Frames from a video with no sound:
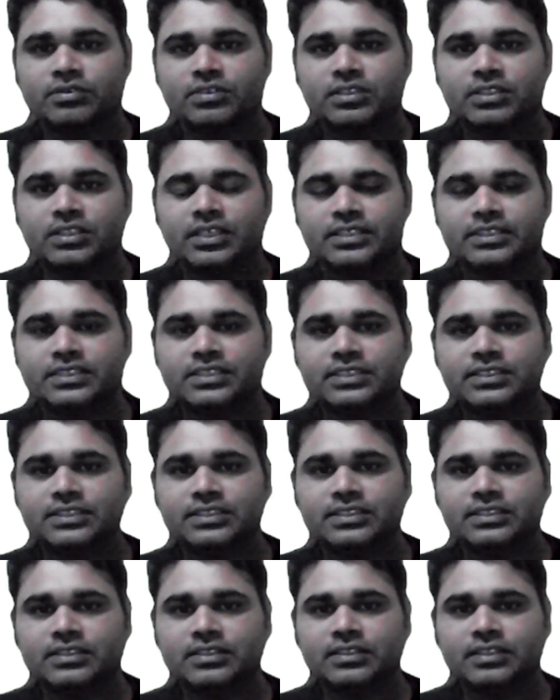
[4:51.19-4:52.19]
that is,
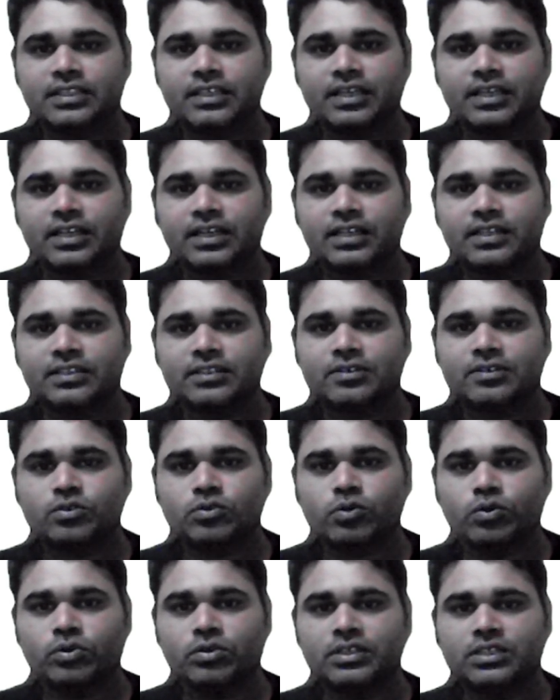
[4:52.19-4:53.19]
there are
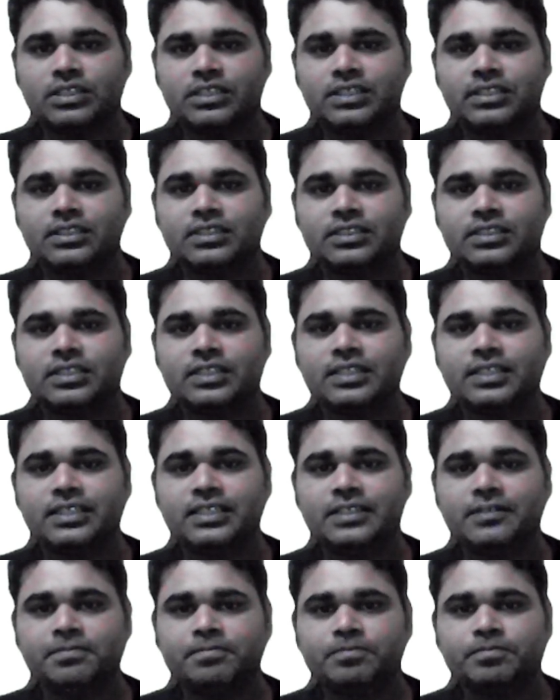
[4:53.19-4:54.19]
23